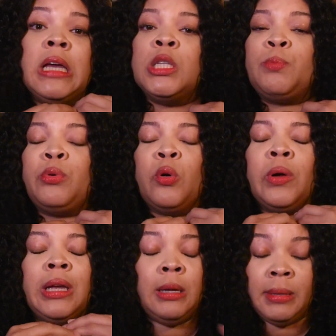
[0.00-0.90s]
is
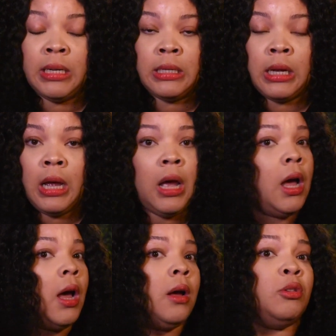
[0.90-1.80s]
prohibited.
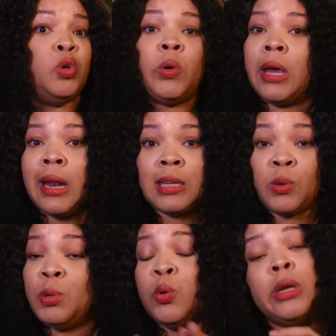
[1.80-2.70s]
You cannot
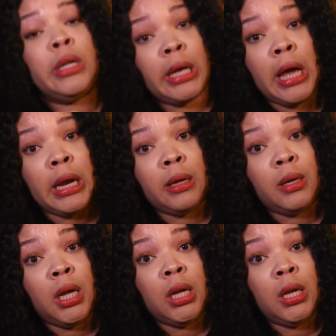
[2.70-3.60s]
swim. You can look at
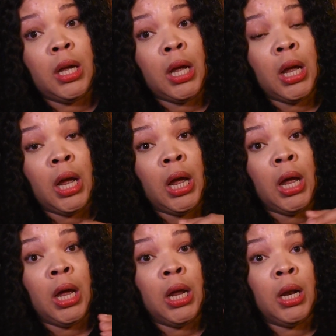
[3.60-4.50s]
it
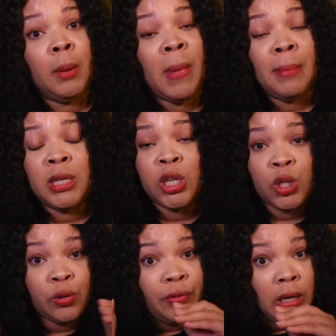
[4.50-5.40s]
and maybe
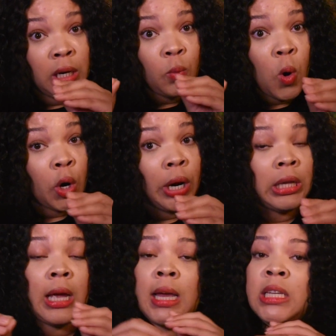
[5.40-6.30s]
touch your feet in the water
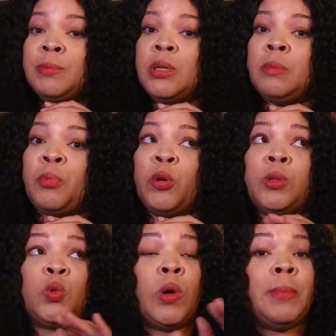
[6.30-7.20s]
at the edge,
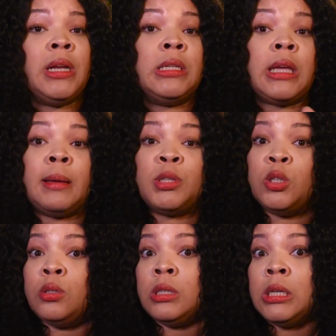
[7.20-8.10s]
but swimming is
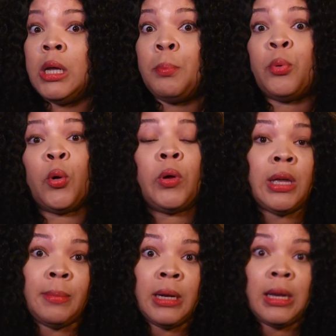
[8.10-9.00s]
absolutely
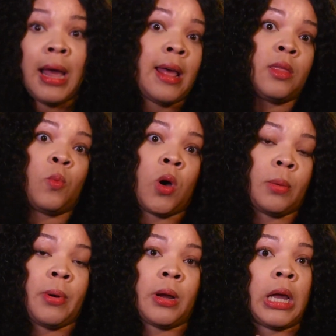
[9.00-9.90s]
prohibited at the
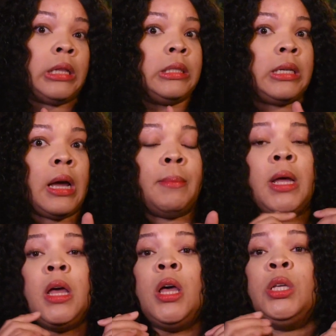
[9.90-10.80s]
water park at this time.
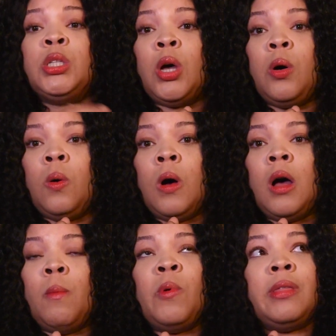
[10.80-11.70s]

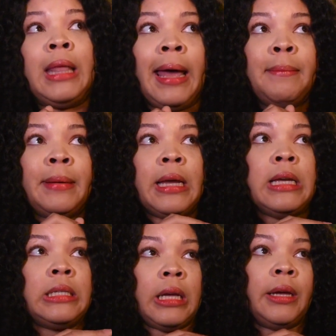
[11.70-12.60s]
So with that
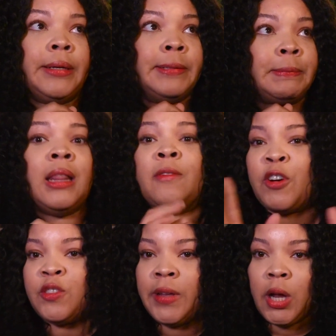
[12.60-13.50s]
being said, in the
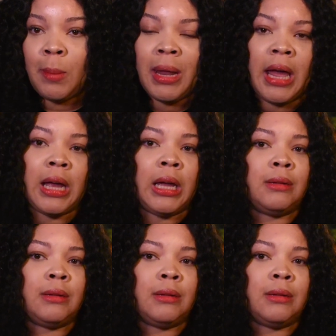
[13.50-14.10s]
first video, I'm like,